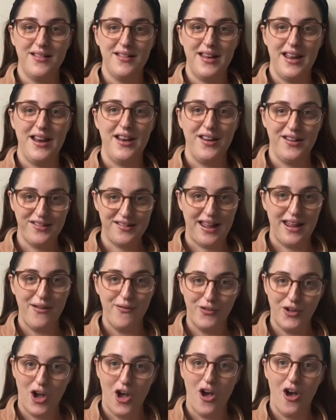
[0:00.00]
in a
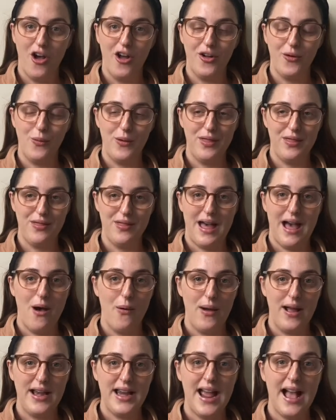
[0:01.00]
safe car
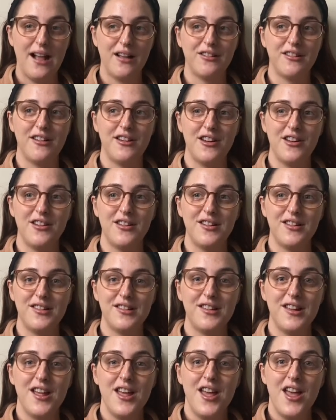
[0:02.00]
without any accidents,